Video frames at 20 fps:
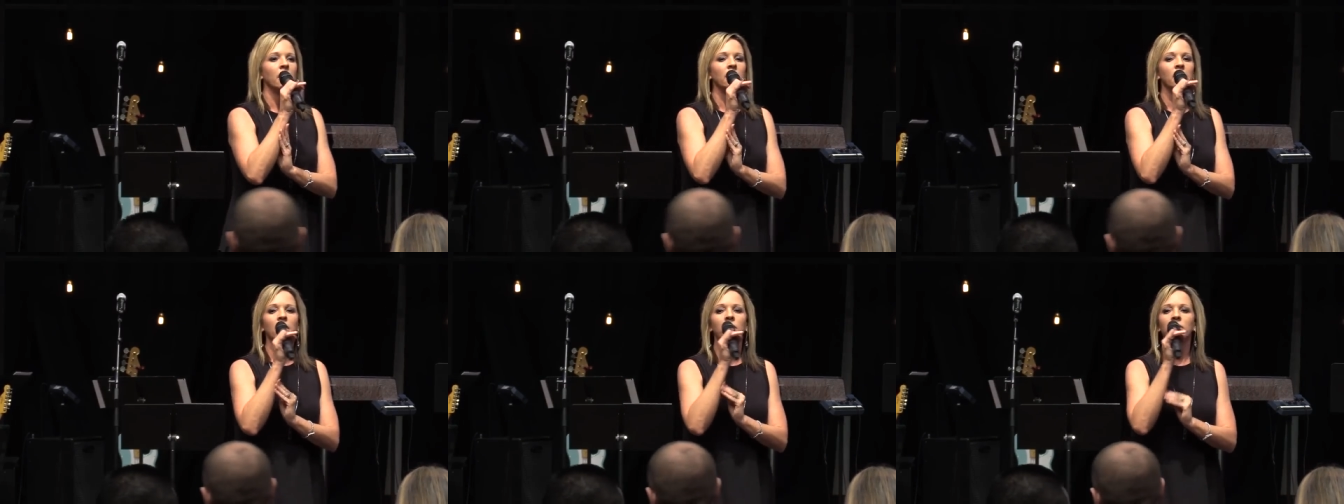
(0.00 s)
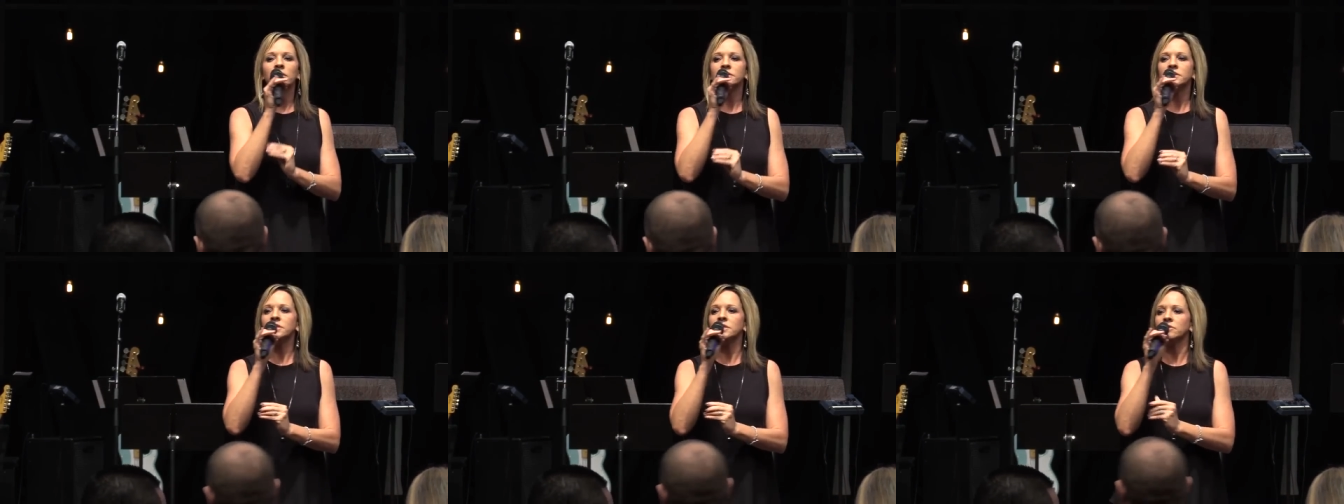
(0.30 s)
Now, I
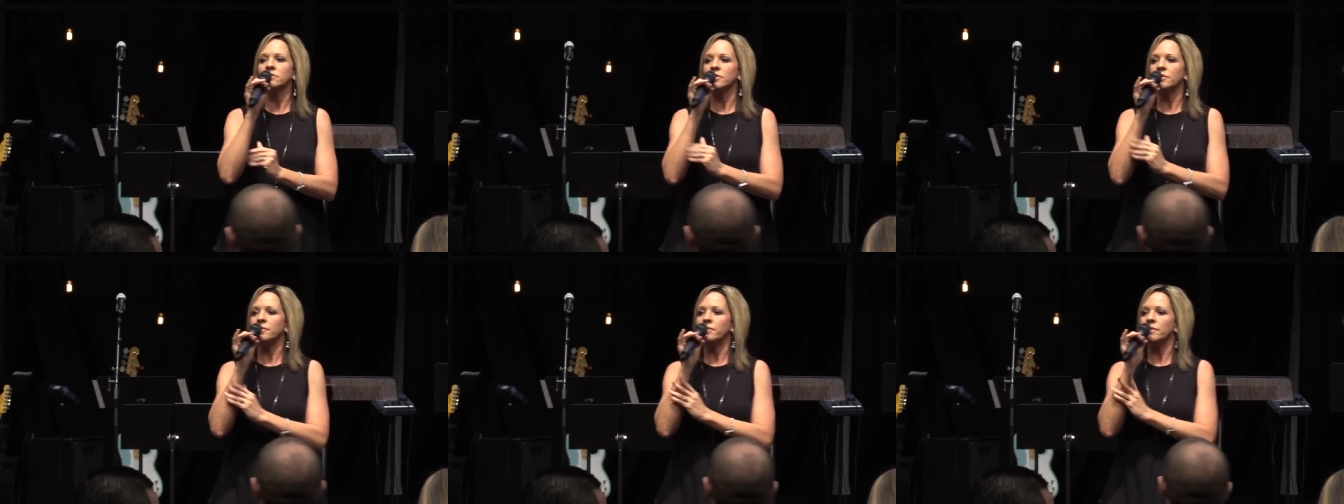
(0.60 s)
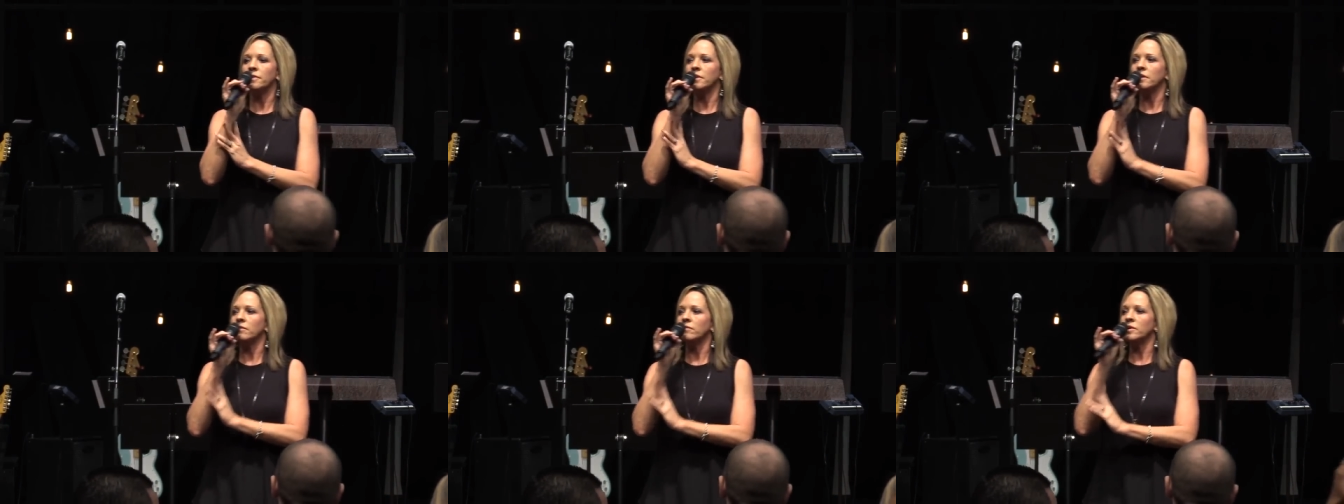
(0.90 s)
want you
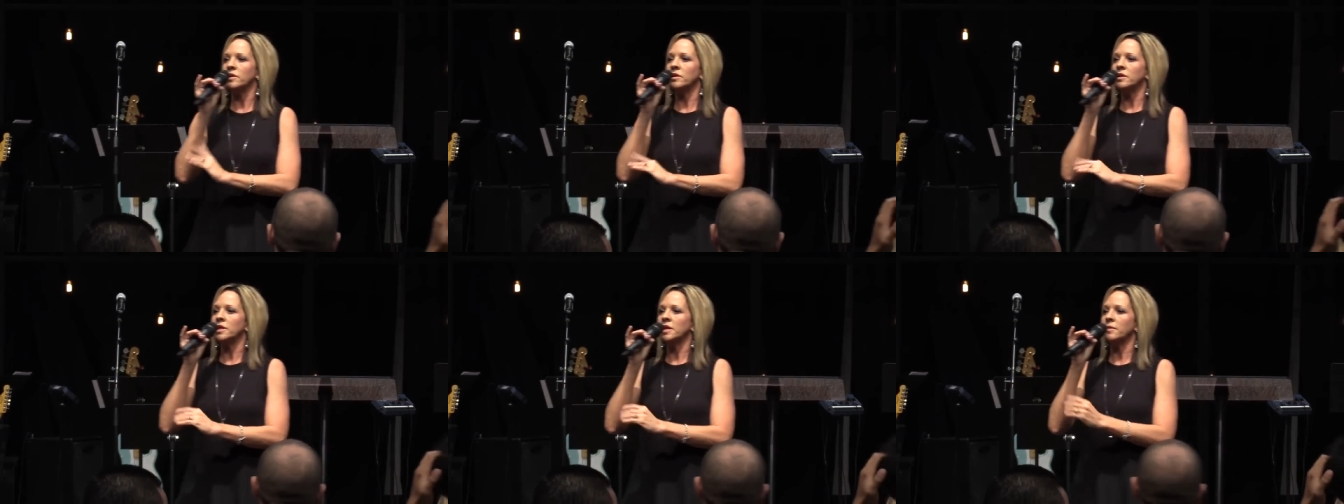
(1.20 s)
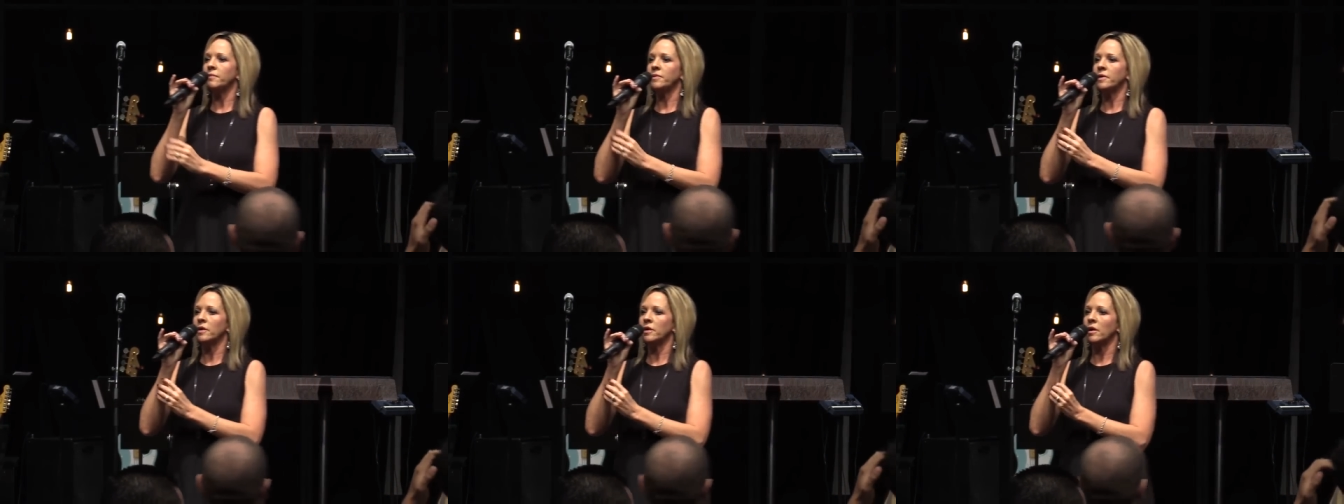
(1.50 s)
to, when you get
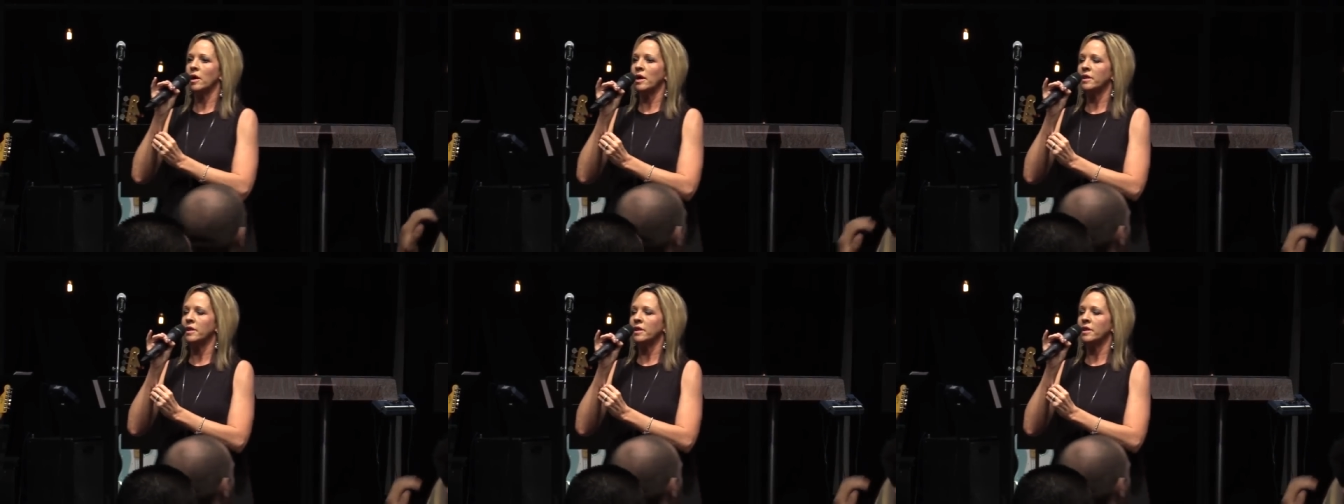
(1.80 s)
up here,